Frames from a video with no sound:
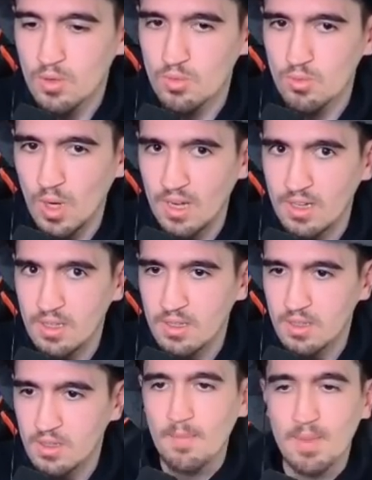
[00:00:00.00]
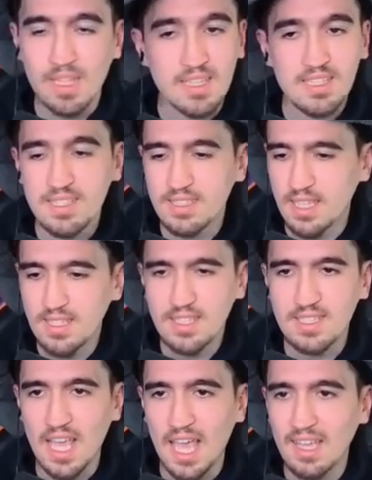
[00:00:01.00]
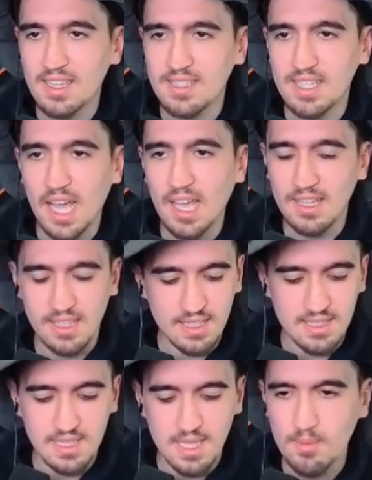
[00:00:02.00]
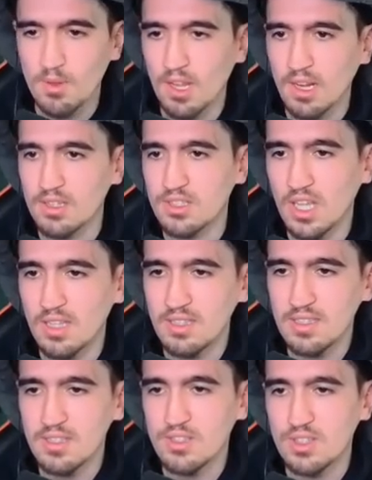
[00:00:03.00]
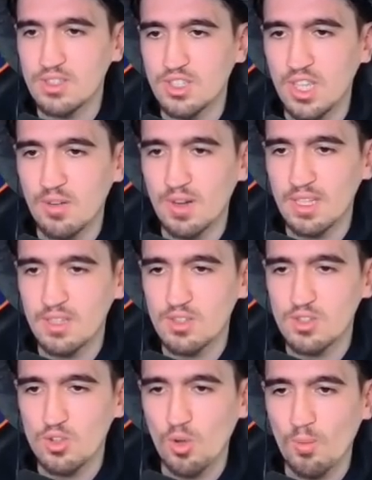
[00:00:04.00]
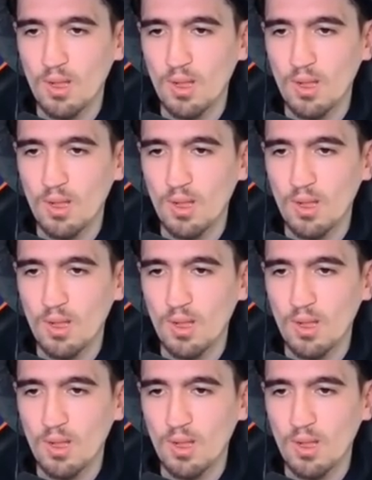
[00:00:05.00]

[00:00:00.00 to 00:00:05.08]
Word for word: Run. Man, this this is anxiety simulator, chat. This is just generating so